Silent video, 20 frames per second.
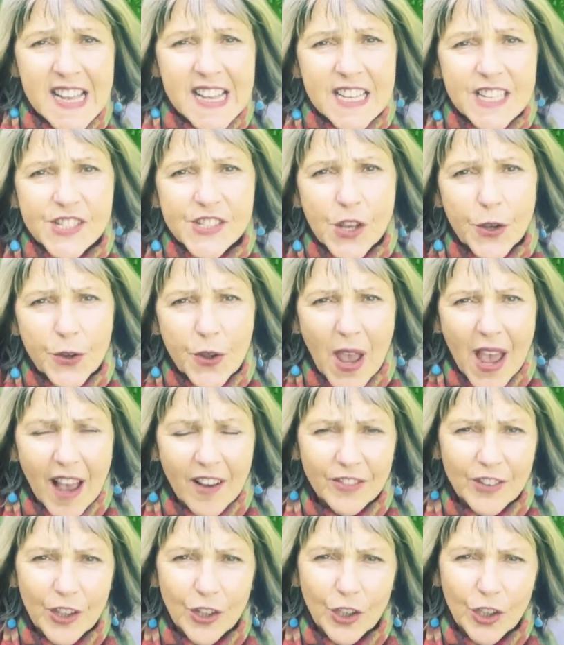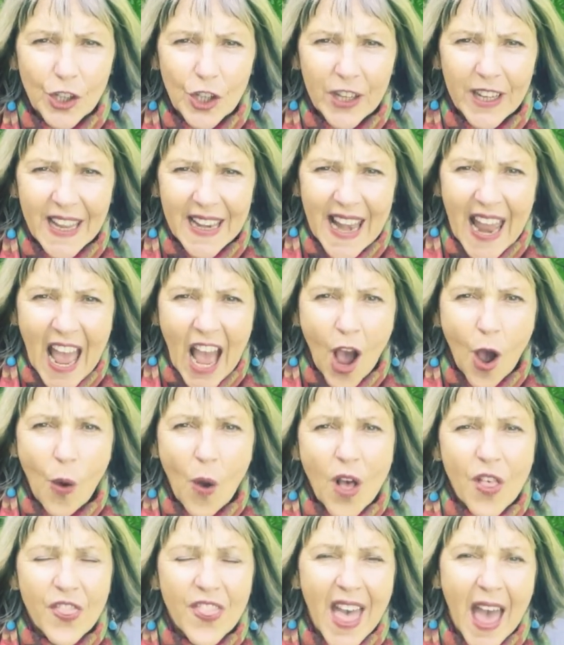So you have to look at how
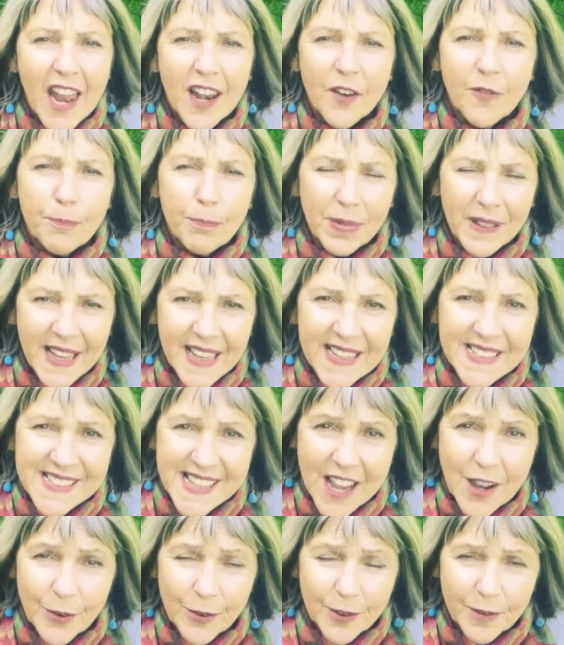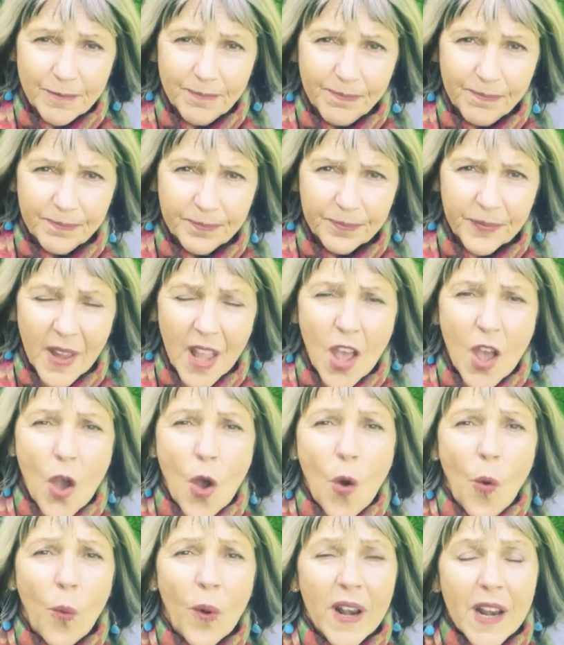that plays out.
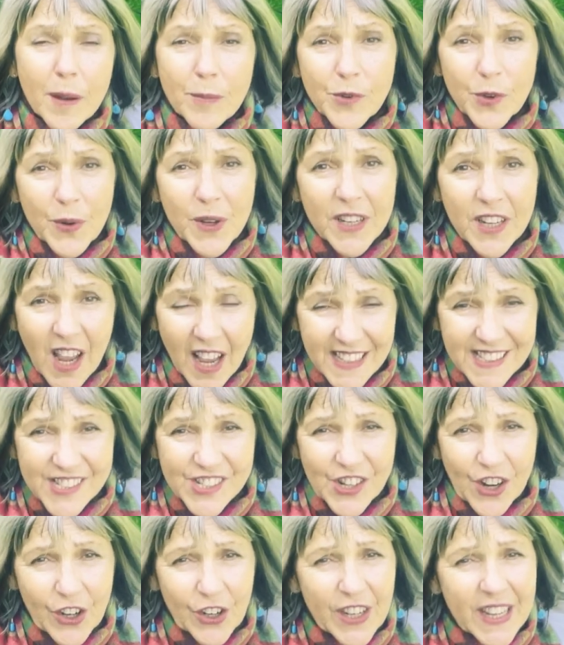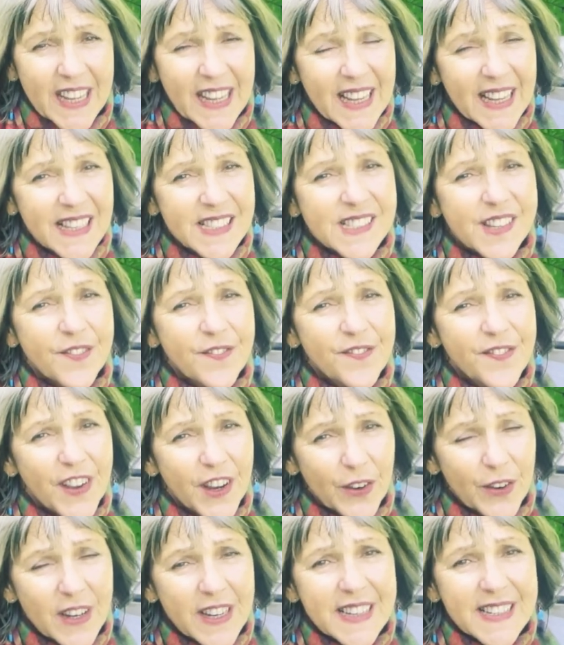When I'm doing 9 Star Ki, it's a
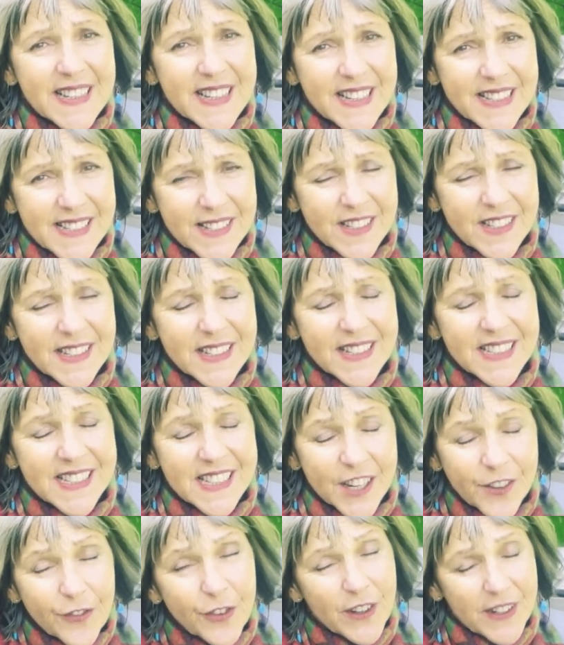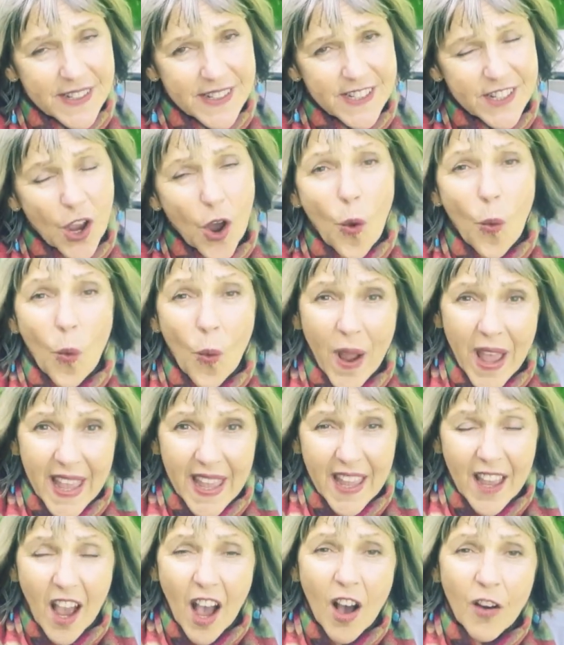very different
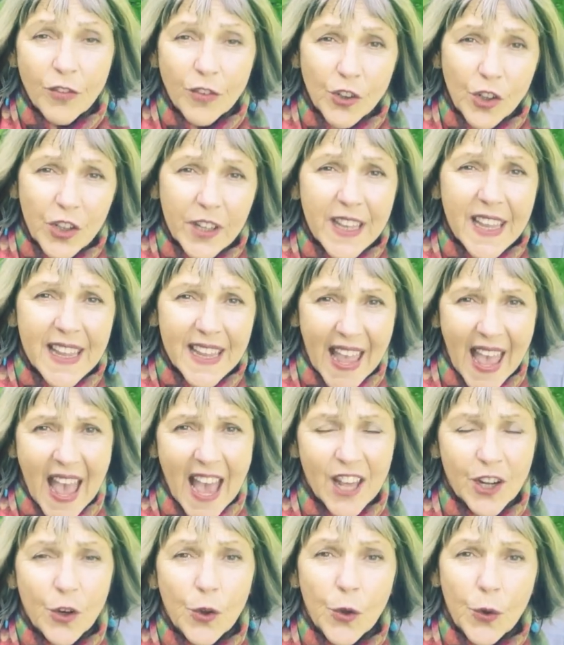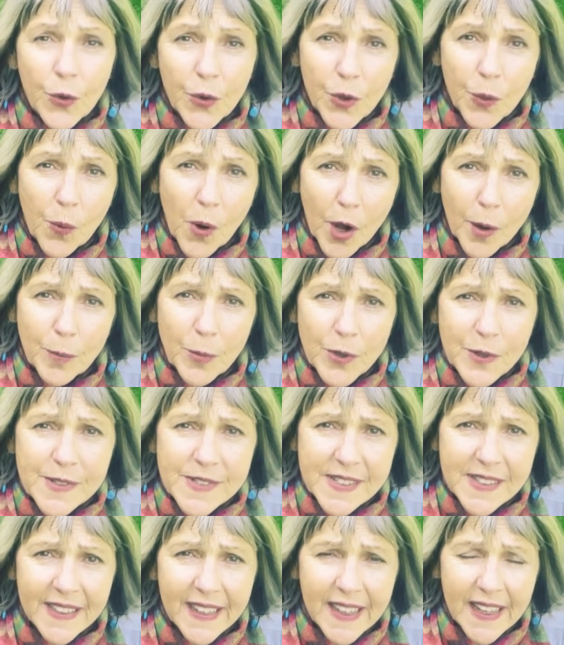way of looking at who you are
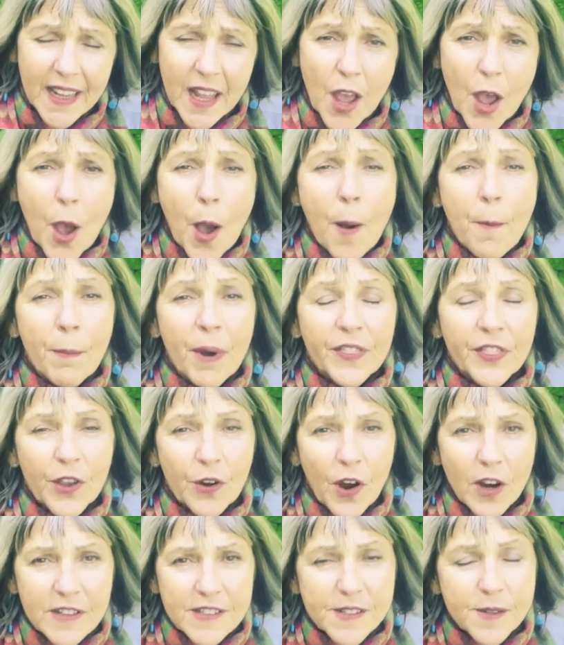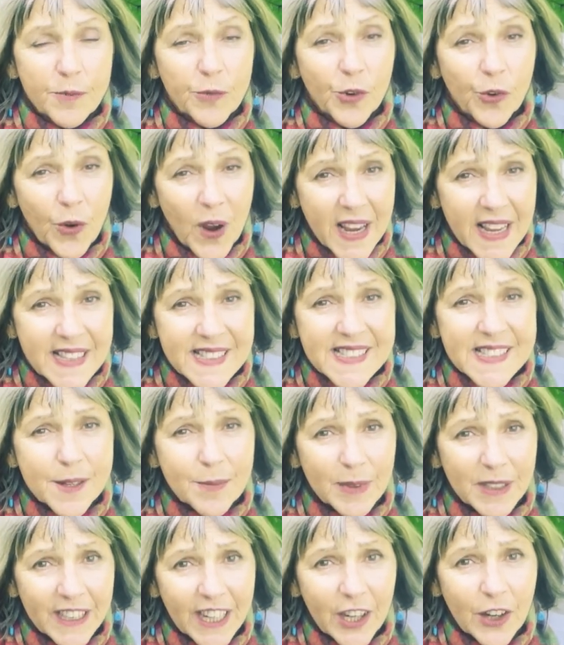personally, but there are some great
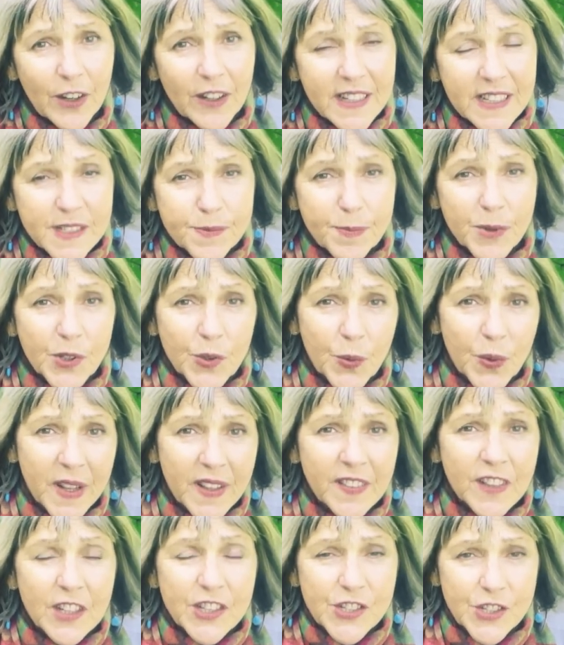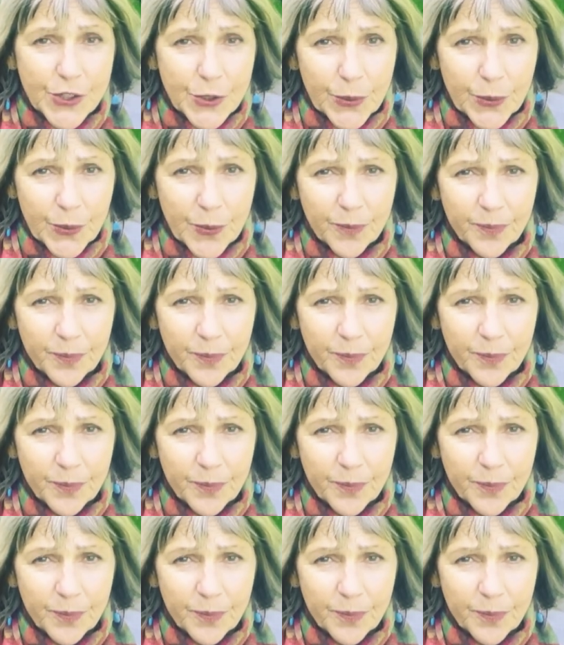similarities between the two.